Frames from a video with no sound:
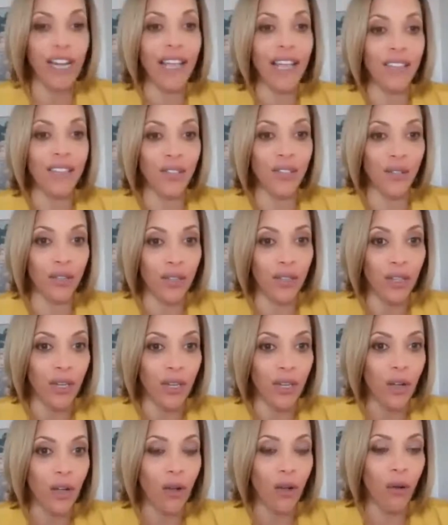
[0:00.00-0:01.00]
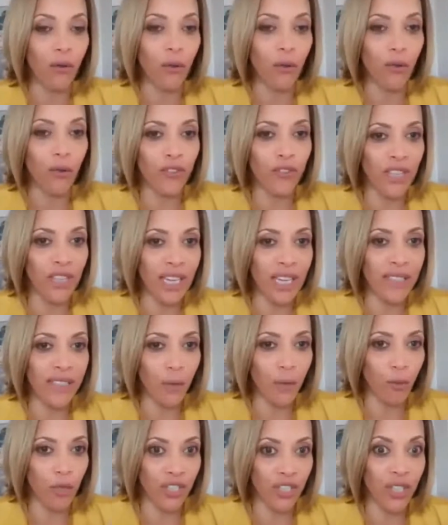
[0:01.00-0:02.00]
an answer. All of those things
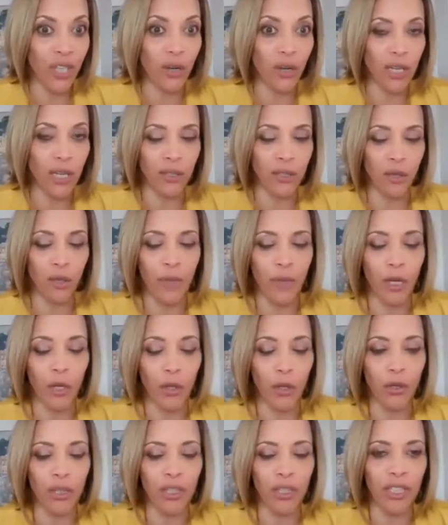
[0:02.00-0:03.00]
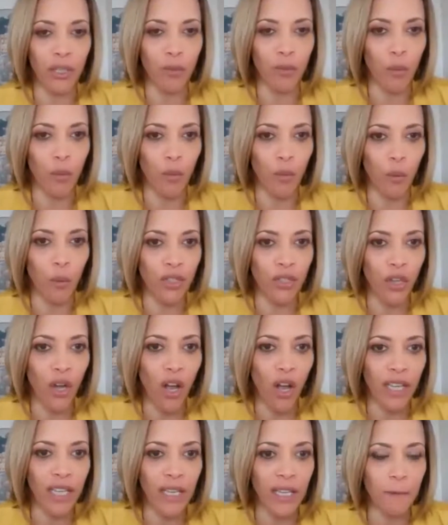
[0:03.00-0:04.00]
that we shared a little bit earlier when we were
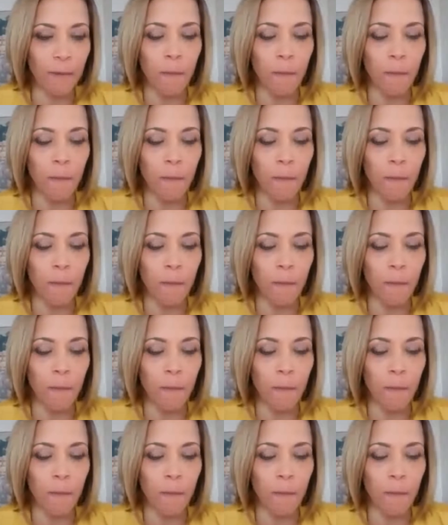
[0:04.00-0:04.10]
talking.